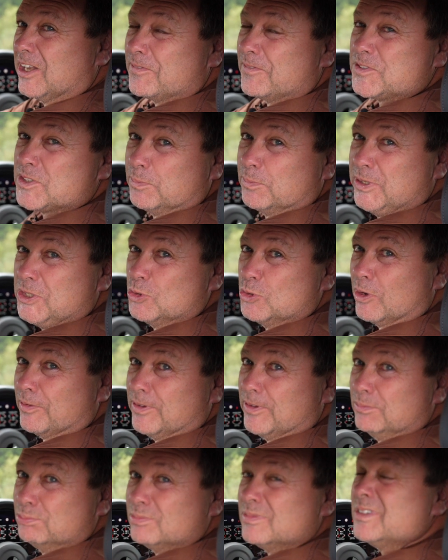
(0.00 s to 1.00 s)
loves to be
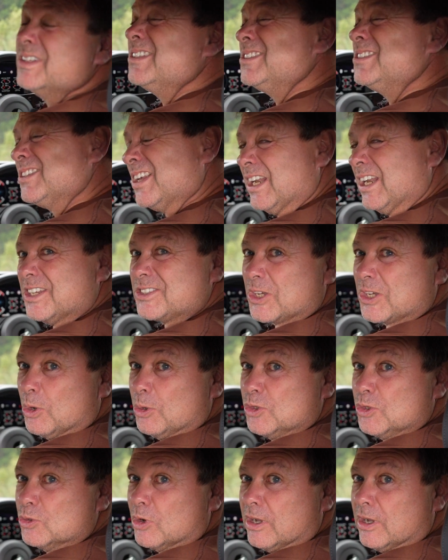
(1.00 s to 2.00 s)
driven. So let's go
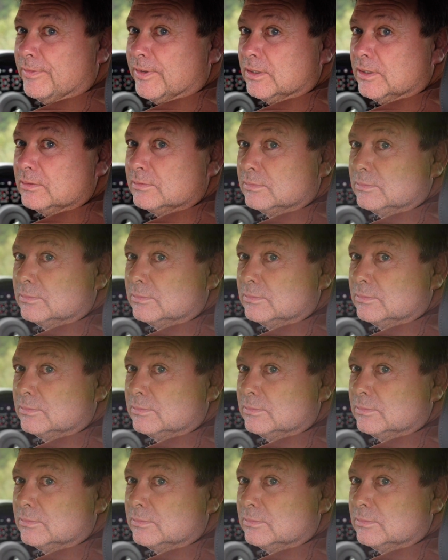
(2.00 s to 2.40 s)
and drive it.